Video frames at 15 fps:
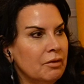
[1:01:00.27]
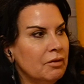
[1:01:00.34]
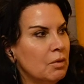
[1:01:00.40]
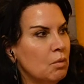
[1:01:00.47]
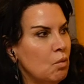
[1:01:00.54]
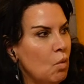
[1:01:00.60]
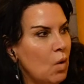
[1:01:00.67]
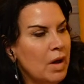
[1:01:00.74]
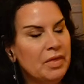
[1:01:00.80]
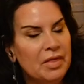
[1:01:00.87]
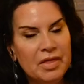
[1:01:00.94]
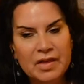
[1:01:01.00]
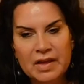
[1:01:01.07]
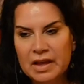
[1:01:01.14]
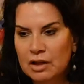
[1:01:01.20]
from one
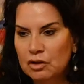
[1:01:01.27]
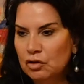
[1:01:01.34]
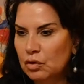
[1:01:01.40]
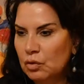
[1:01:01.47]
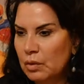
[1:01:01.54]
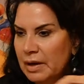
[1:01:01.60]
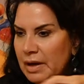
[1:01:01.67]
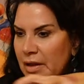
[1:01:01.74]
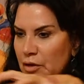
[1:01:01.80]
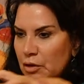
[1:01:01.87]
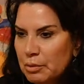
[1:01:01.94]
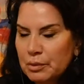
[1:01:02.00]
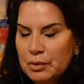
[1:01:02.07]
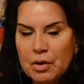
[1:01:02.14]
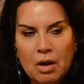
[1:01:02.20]
thing to another
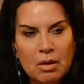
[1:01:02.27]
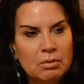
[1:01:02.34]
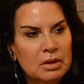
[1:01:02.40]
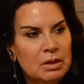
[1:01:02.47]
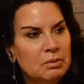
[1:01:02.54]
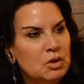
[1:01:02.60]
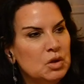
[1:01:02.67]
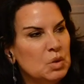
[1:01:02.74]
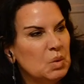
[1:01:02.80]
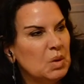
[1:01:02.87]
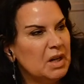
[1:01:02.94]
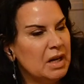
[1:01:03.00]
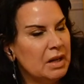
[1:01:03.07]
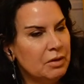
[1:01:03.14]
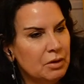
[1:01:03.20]
problem to
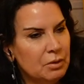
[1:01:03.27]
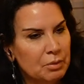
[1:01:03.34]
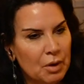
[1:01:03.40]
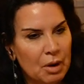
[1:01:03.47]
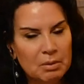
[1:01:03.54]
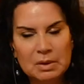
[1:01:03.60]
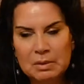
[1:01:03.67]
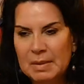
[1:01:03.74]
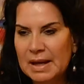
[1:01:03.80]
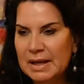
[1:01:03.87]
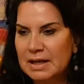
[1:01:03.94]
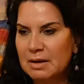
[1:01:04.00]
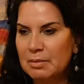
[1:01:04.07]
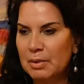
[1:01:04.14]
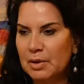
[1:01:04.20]
another
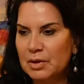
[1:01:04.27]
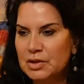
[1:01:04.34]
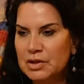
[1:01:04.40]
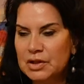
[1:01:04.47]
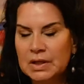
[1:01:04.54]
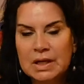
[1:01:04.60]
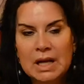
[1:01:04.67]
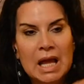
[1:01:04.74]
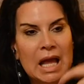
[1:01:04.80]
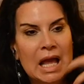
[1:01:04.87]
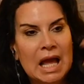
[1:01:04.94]
problematic person,